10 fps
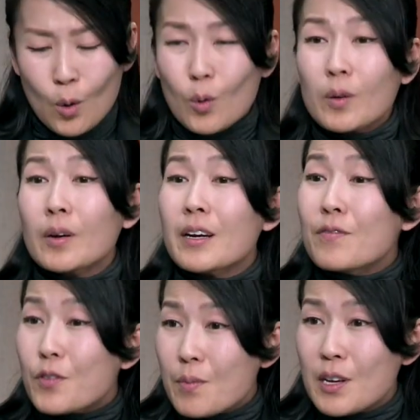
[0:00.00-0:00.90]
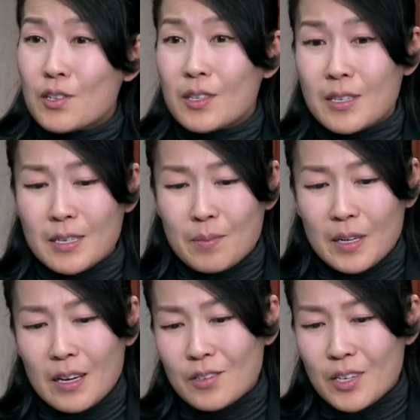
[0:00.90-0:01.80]
or information
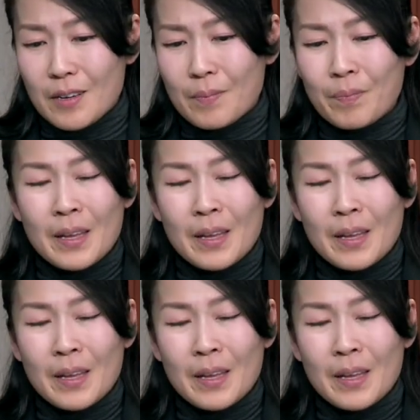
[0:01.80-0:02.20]
dissemination.